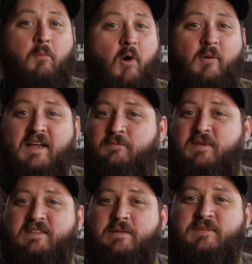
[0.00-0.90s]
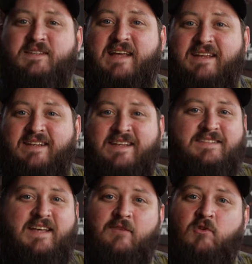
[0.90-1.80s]
For more recipes, tips, and
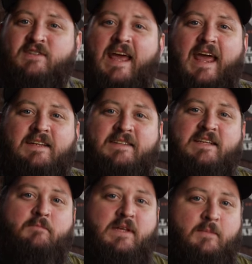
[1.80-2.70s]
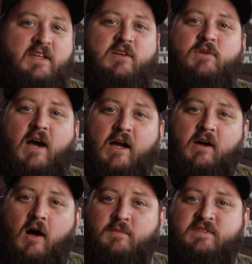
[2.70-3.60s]
techniques, head over to
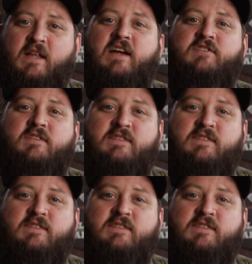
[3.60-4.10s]
atbbq.com slash the